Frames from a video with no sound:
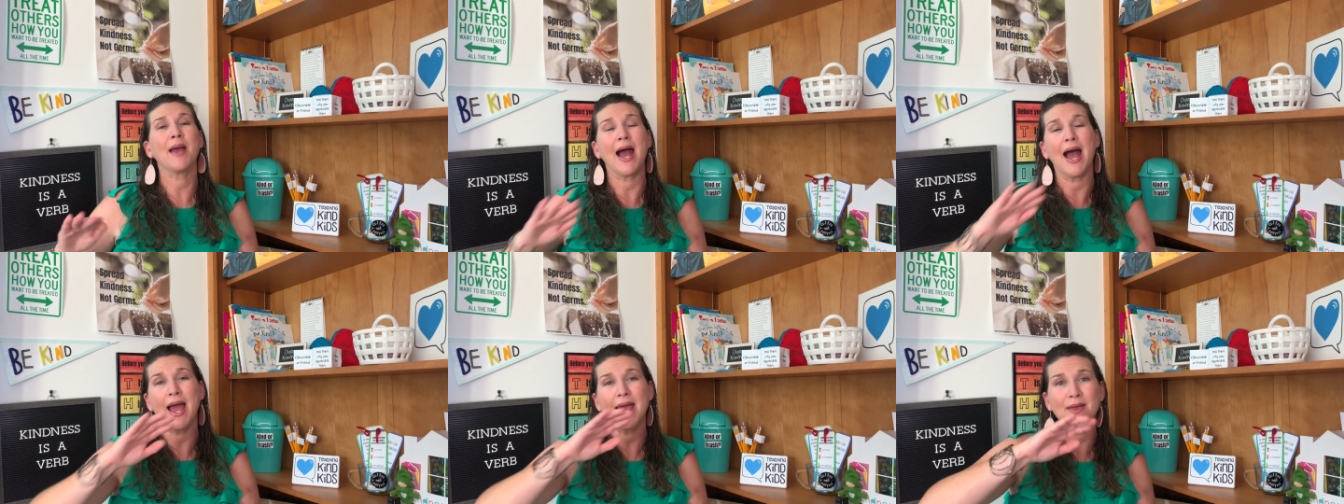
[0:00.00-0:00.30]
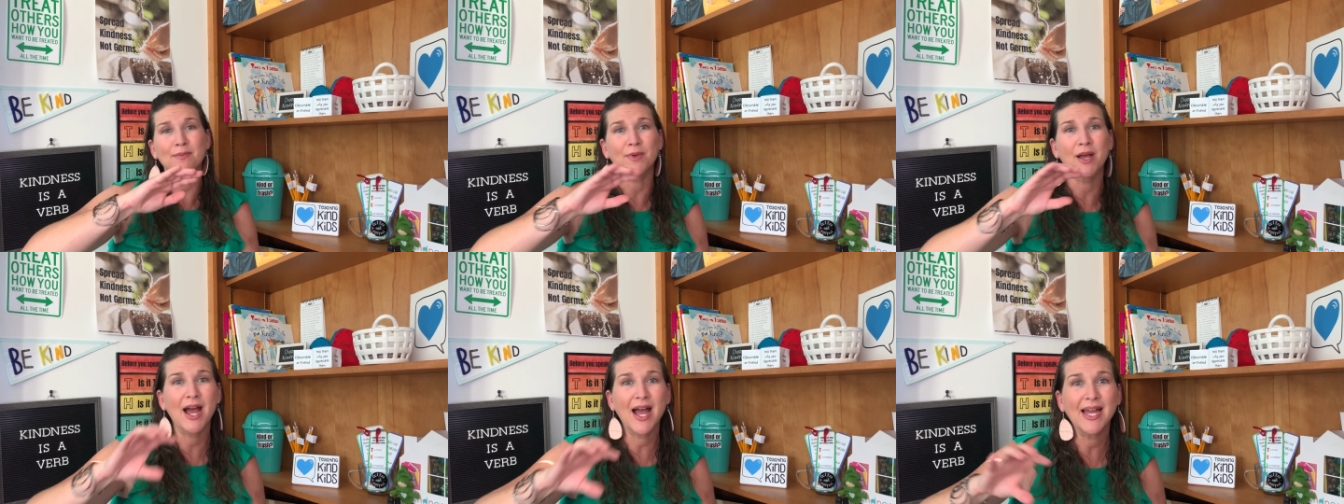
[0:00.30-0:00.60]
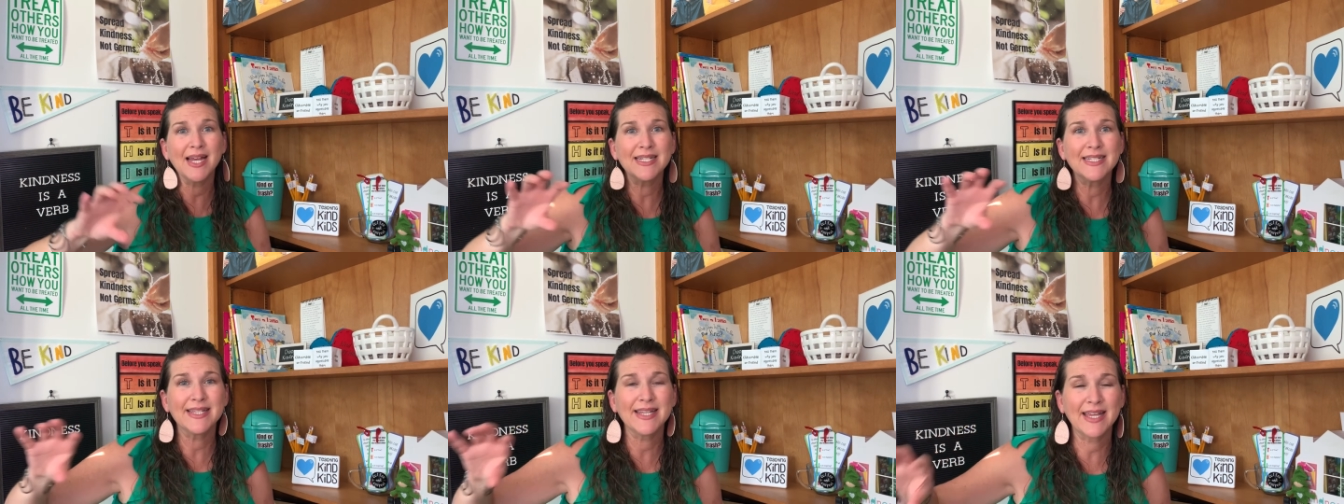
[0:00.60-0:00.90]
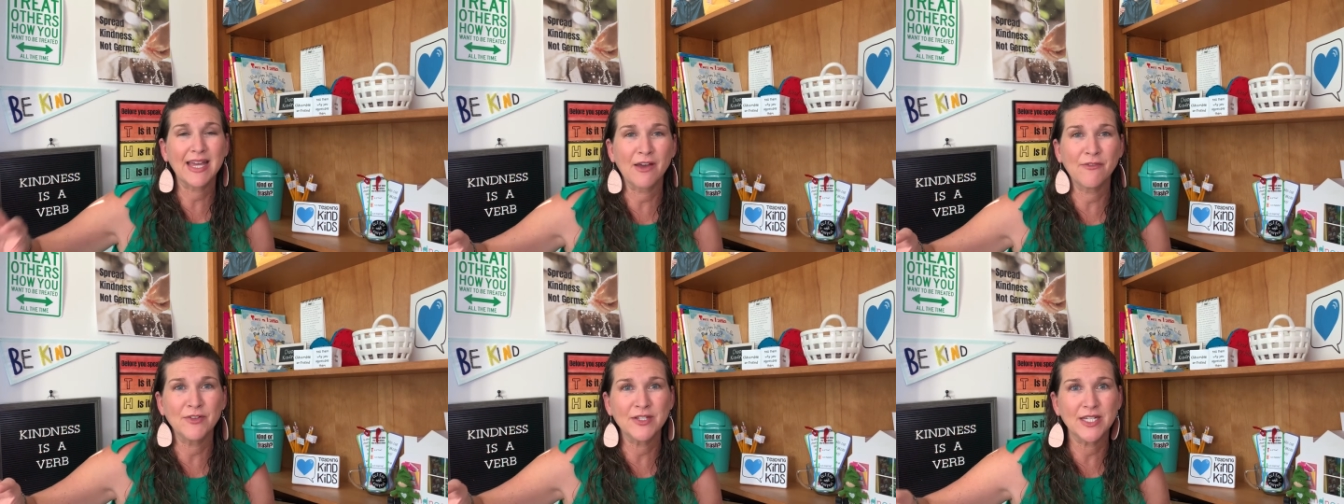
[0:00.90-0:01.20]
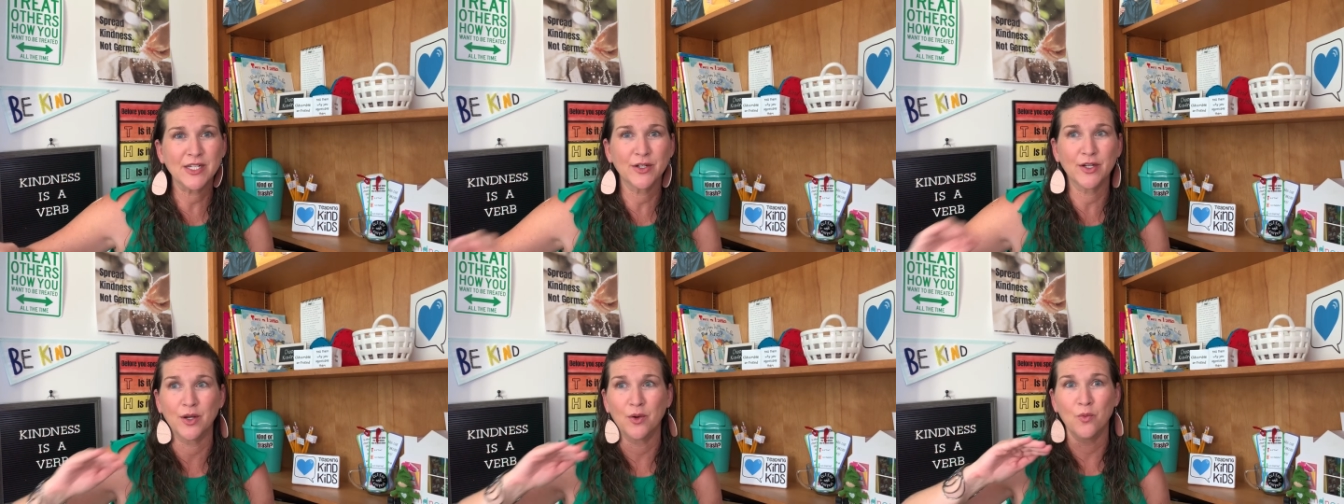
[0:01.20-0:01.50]
I am kind in the
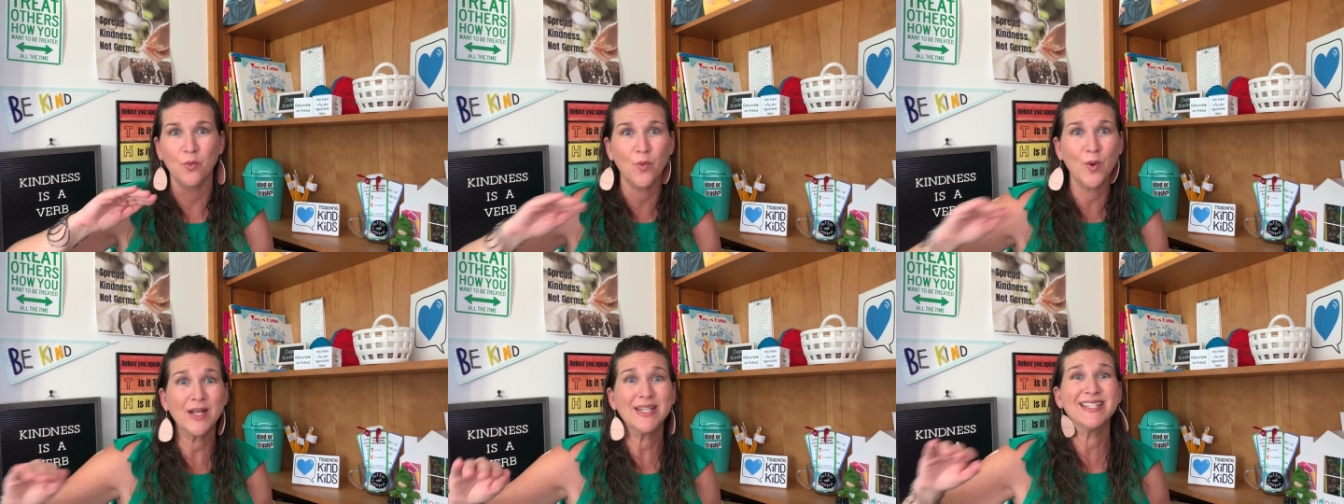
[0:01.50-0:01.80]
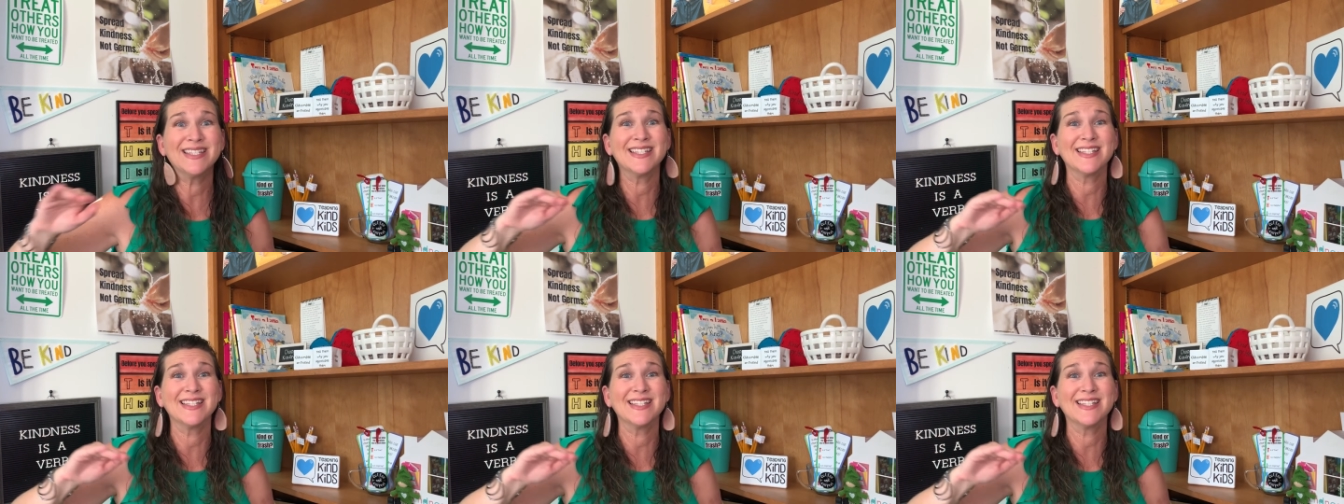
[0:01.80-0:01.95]
cafeteria. What